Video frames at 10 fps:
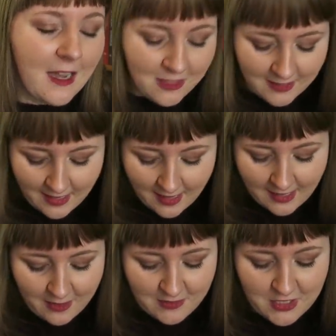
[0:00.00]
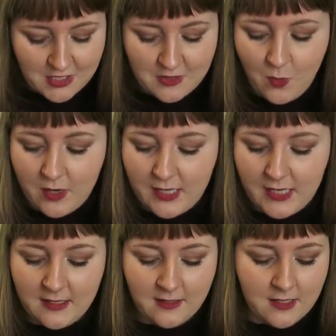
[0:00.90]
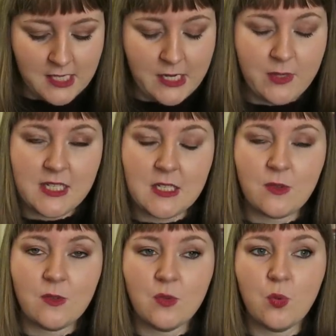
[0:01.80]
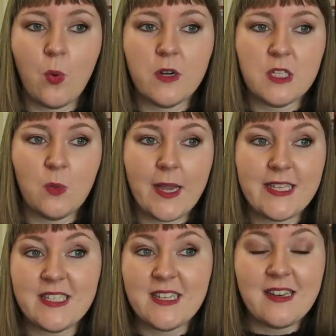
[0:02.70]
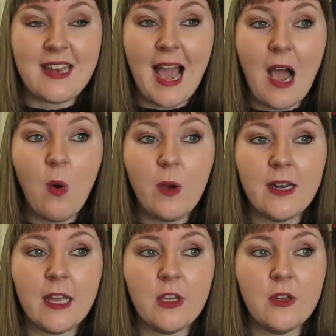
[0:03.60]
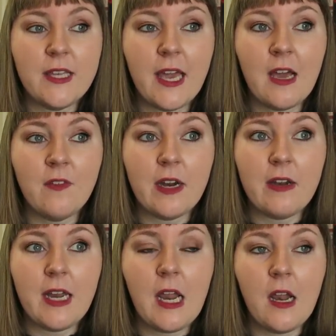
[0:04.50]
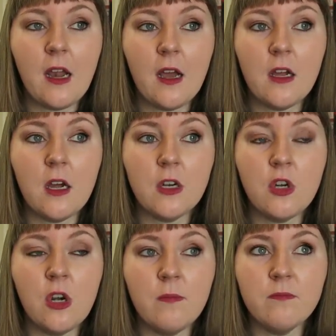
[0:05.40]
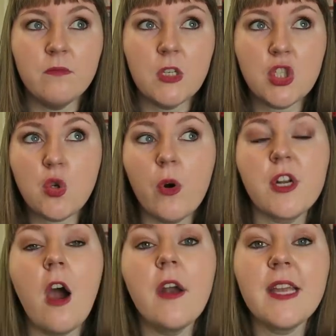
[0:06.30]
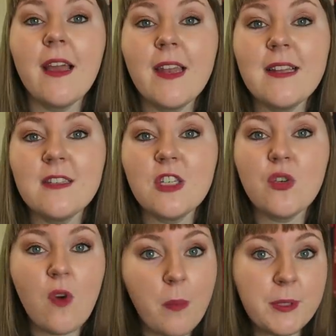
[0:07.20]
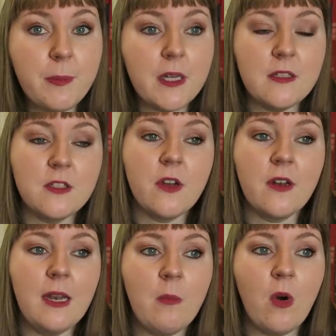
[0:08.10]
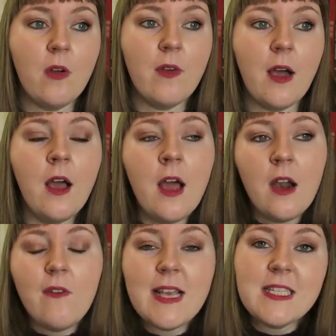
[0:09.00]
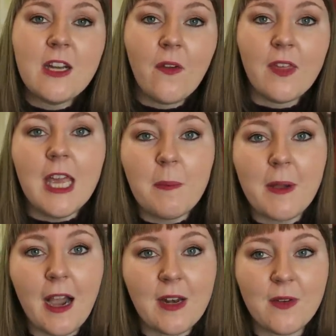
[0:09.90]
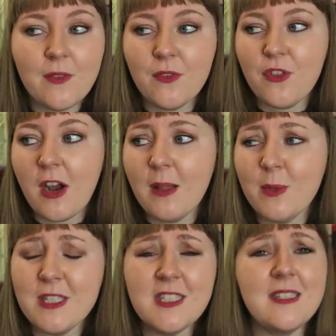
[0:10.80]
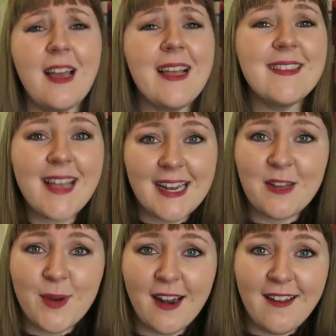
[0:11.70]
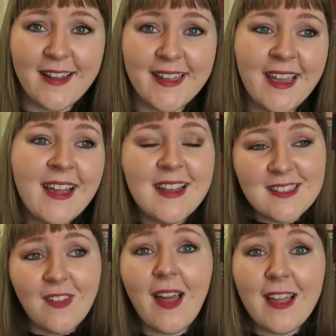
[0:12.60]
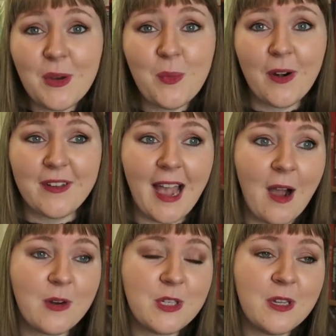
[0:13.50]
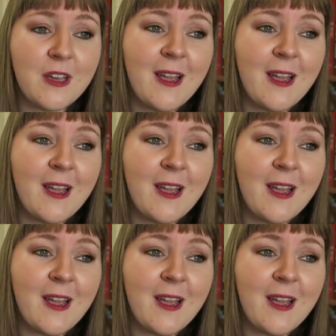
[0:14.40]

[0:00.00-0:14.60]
I think I could just work in the decreases towards the waist now, and I could get a very a short cardigan that isn't cropped, but it's certainly more of a resting on the hip kind of style, which is exactly what I like. So that could work out.